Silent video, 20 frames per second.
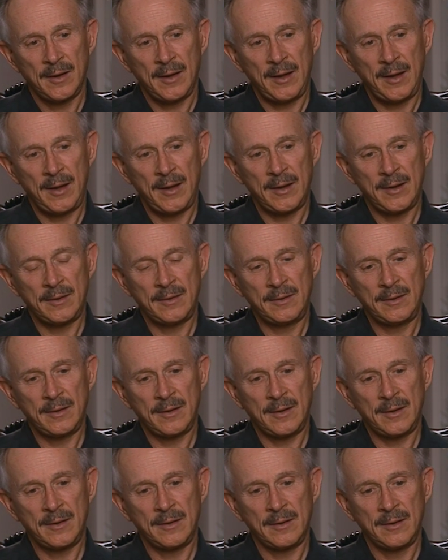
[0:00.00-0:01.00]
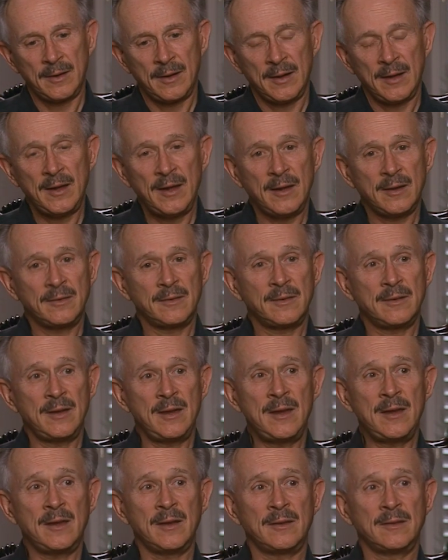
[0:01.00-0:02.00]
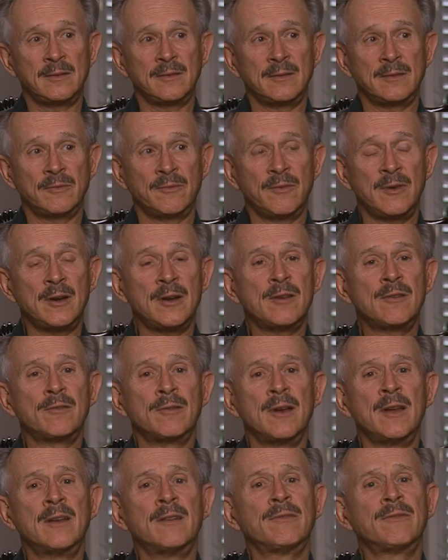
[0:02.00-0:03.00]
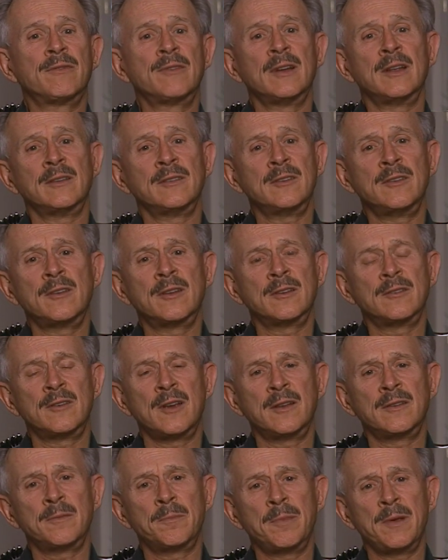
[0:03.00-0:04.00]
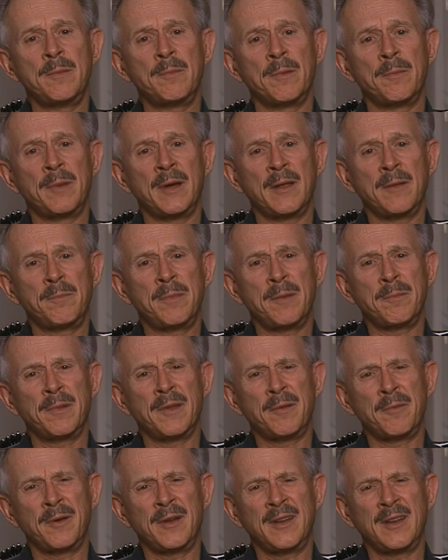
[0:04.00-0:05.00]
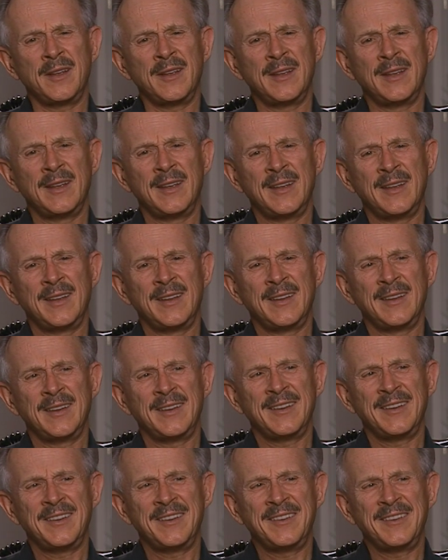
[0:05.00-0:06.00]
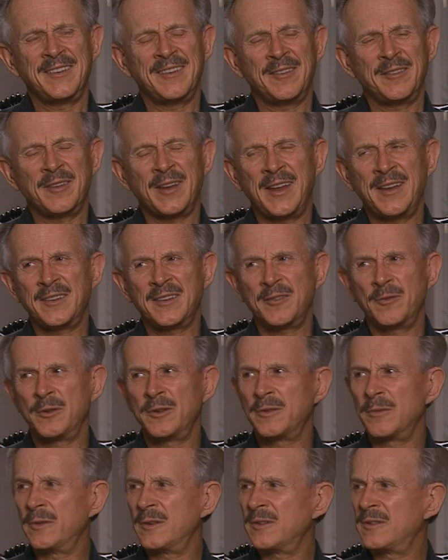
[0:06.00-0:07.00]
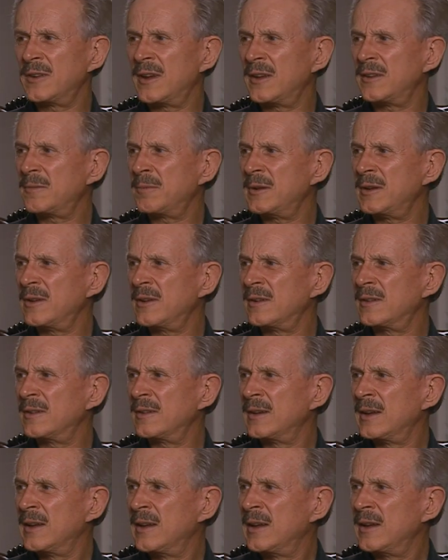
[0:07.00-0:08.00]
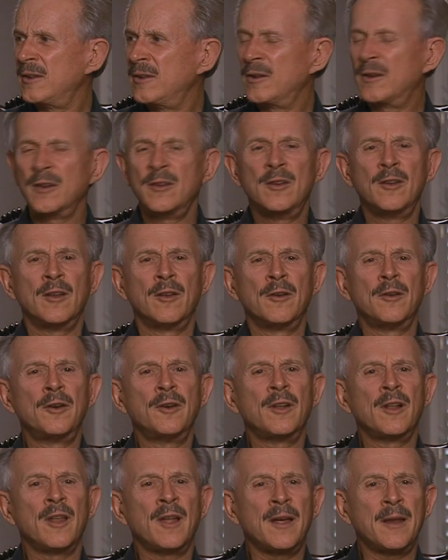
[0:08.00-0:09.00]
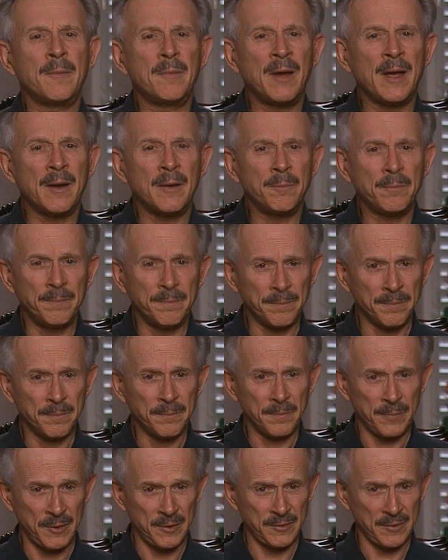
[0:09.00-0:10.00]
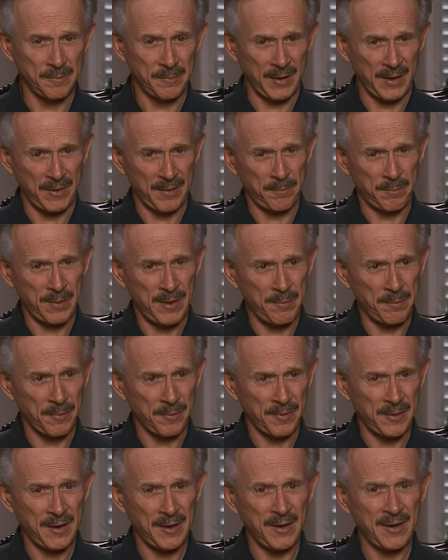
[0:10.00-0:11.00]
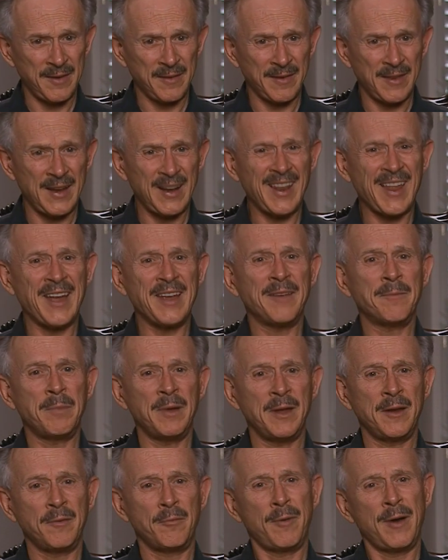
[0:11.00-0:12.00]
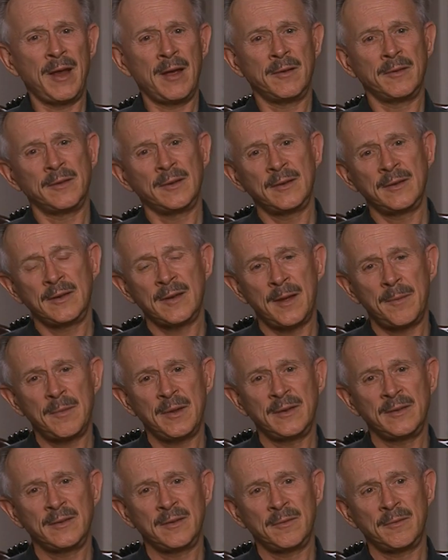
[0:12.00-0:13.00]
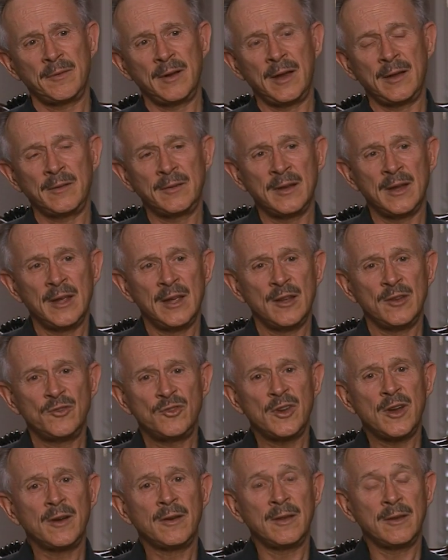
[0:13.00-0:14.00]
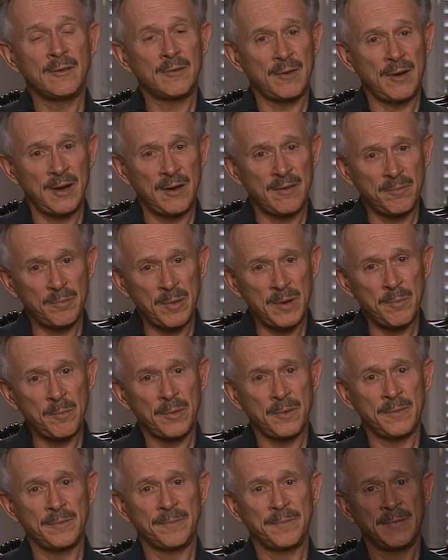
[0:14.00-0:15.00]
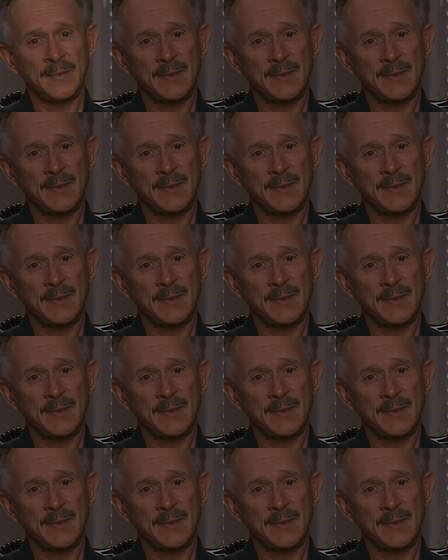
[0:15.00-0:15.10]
and uh, he has he has very creative friends. You could judge people by the people they want to. to use the word judge, but you could you can learn a lot about a person by the people they they like being around. And Tommy's around generally creative people.